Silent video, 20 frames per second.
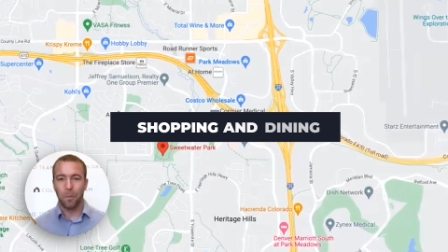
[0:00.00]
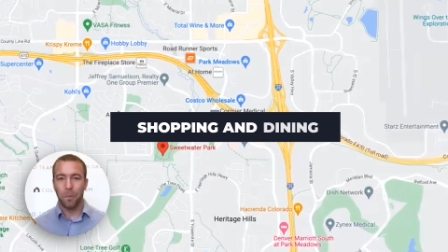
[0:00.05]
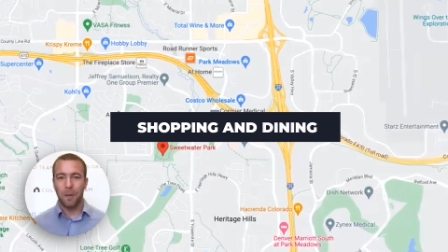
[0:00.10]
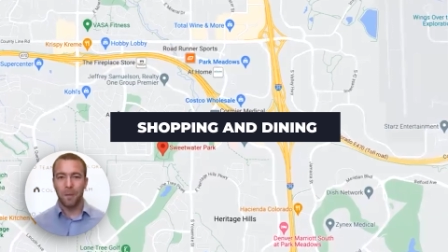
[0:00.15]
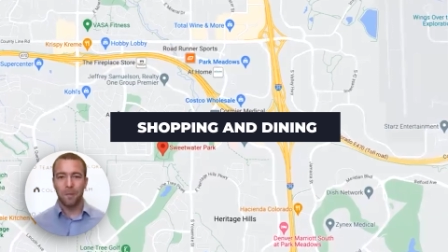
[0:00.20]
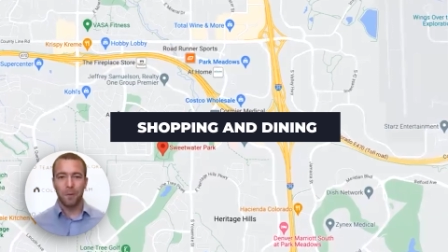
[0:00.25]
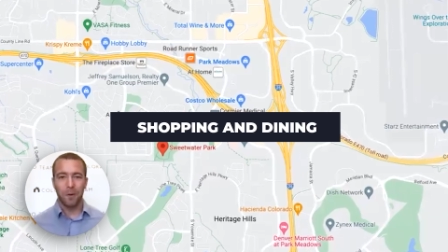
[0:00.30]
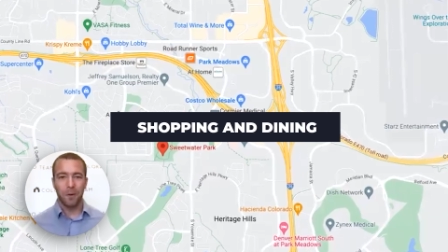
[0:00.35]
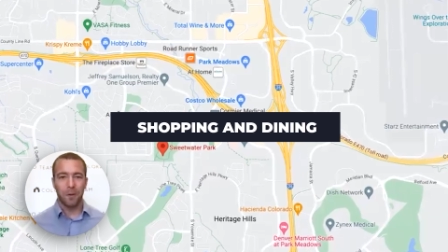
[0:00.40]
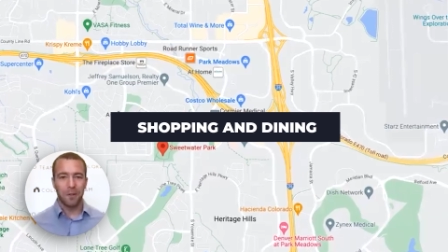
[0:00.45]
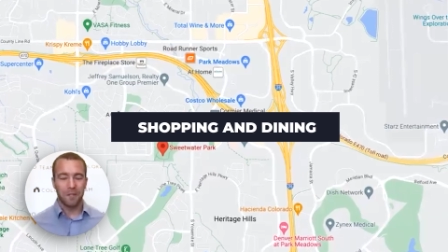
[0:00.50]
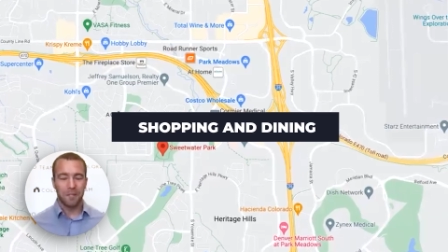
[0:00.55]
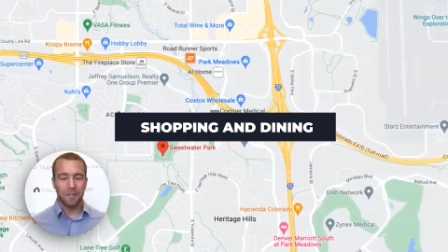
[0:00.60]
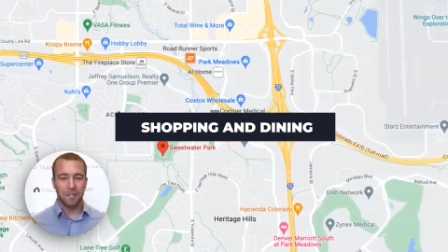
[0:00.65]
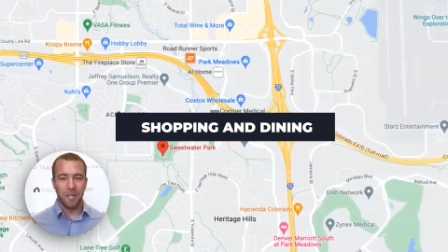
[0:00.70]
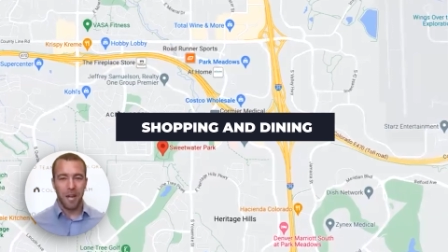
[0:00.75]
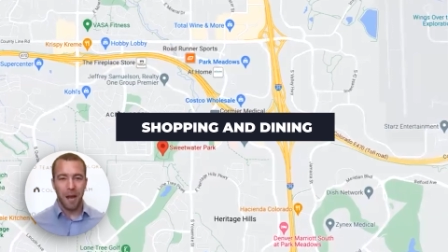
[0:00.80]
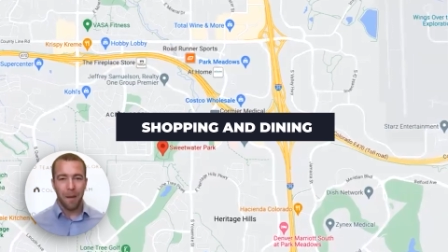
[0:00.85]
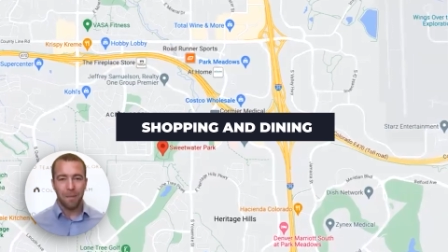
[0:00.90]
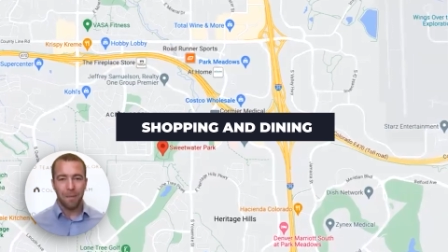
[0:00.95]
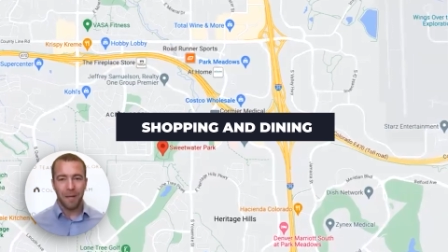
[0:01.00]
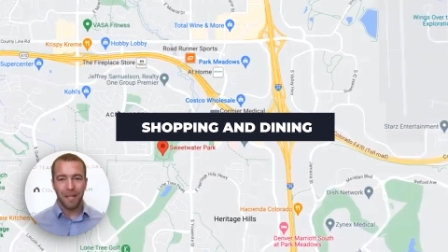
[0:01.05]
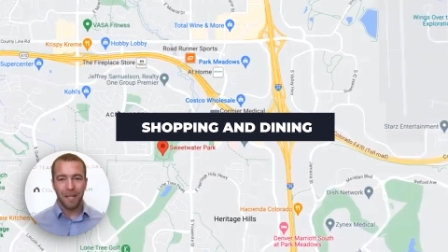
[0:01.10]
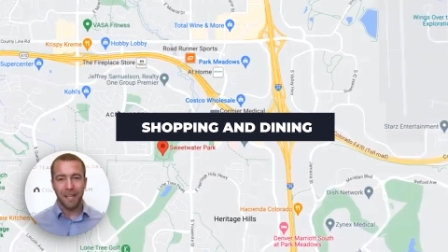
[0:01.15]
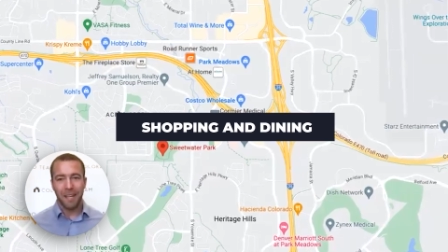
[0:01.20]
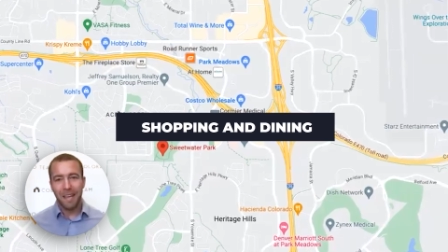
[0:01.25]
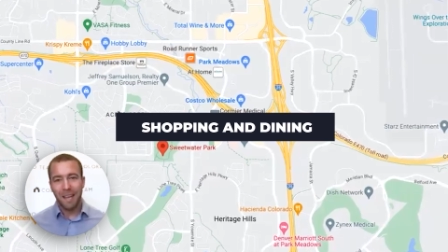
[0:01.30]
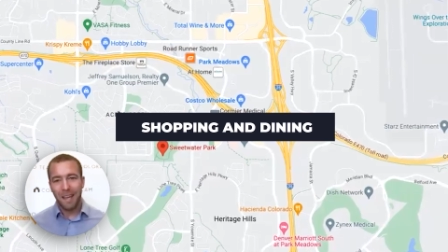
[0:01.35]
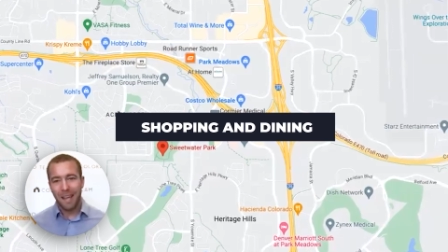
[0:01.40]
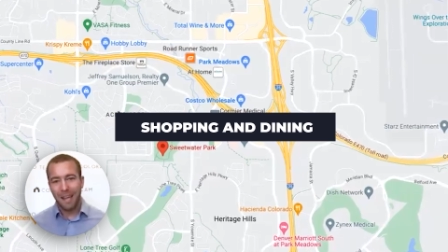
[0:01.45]
people
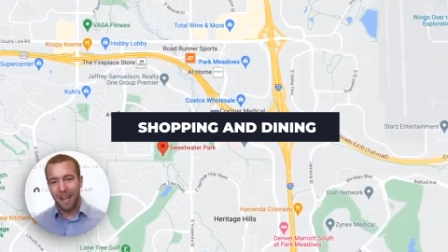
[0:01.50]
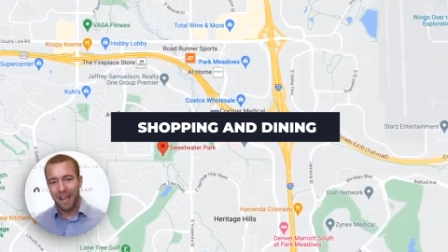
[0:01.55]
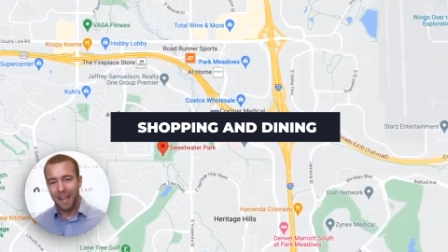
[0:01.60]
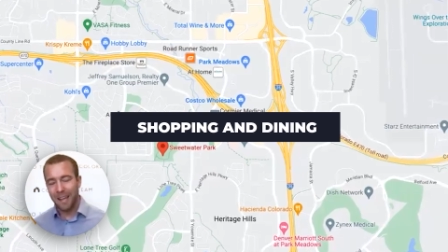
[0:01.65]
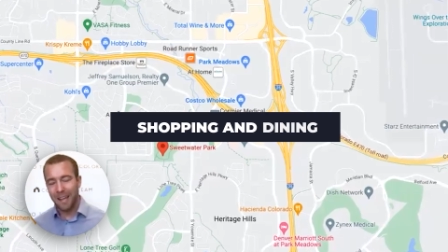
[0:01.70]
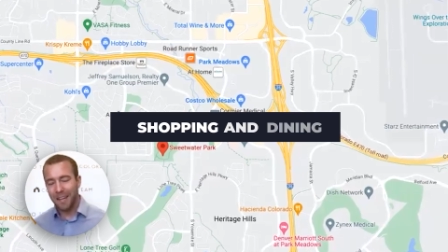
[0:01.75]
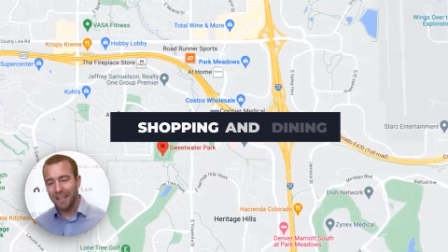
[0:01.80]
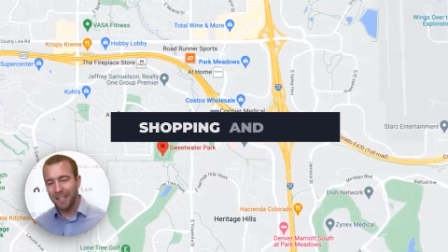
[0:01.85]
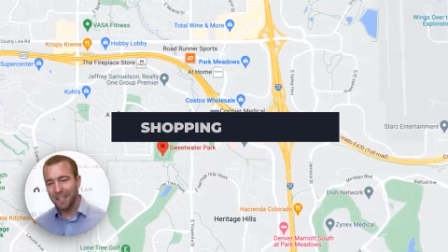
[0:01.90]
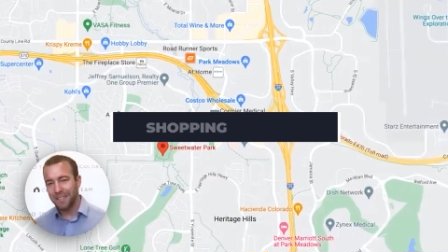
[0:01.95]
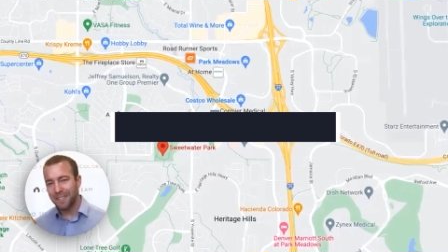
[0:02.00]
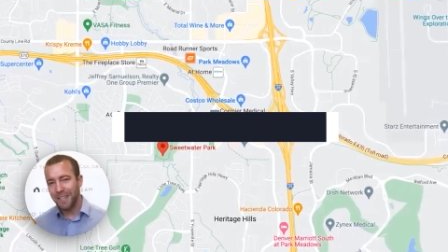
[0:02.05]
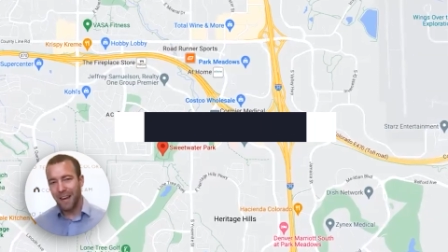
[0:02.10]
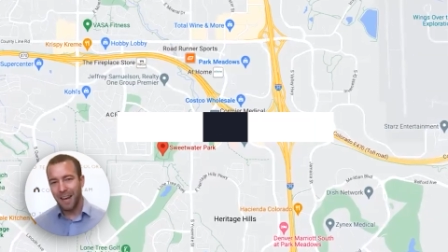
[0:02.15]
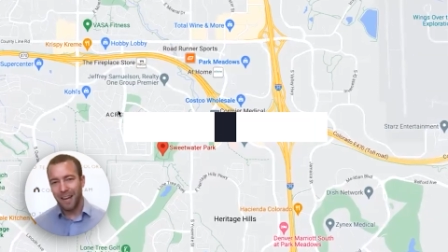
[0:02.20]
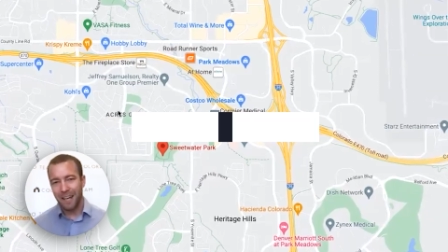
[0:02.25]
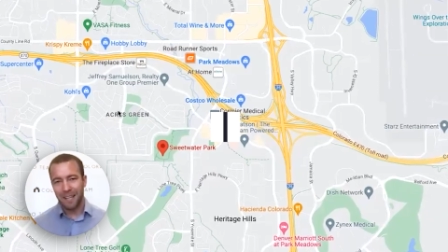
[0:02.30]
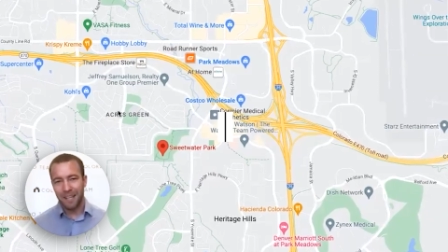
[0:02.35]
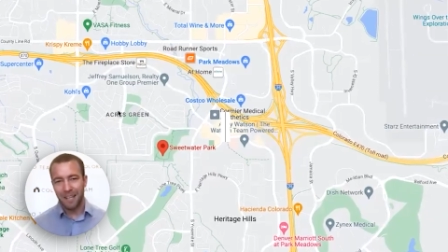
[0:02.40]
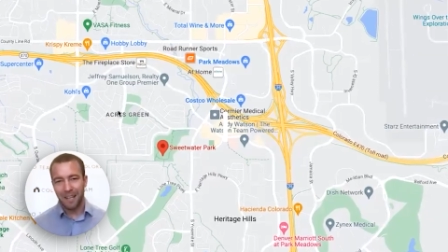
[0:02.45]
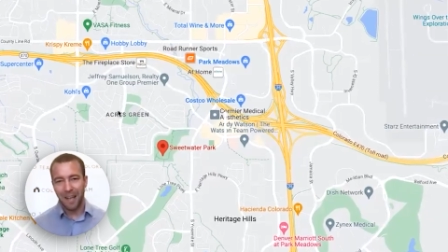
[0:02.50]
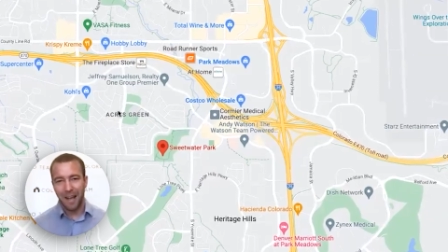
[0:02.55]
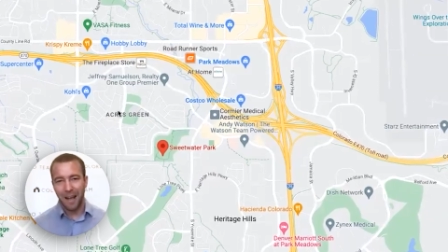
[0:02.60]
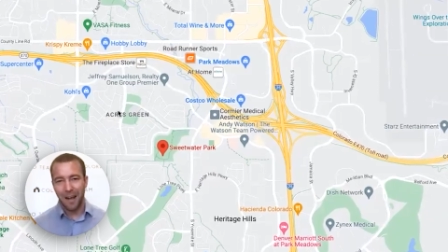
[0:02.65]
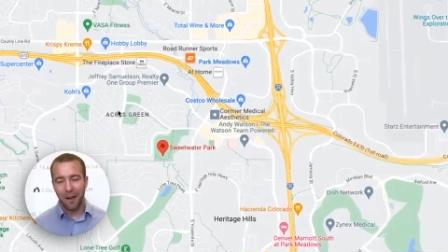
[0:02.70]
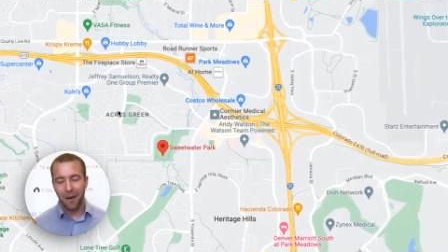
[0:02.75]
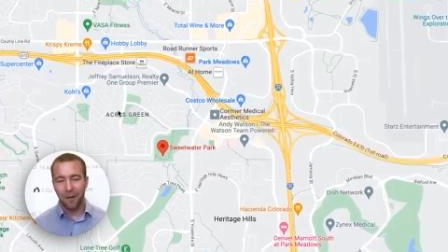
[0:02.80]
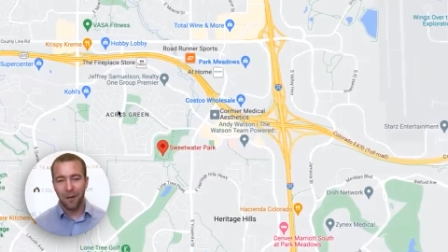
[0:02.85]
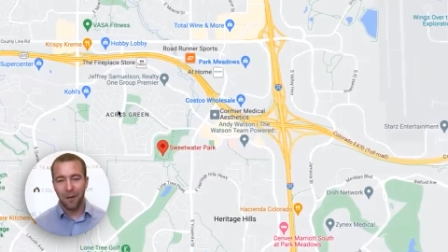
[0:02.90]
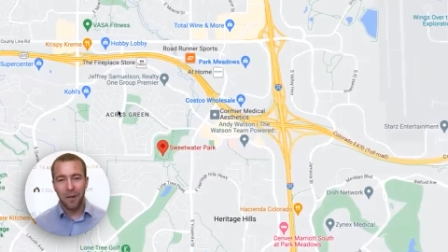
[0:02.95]
shopping and dining
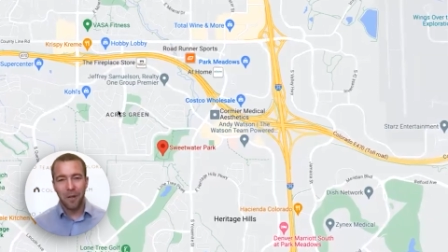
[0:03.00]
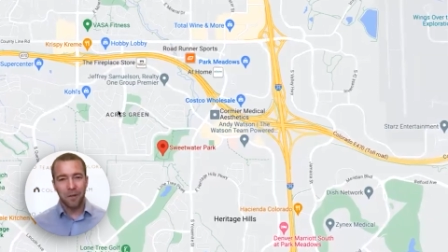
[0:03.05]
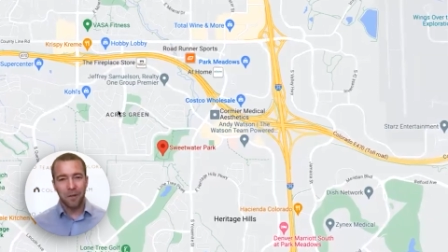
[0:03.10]
out.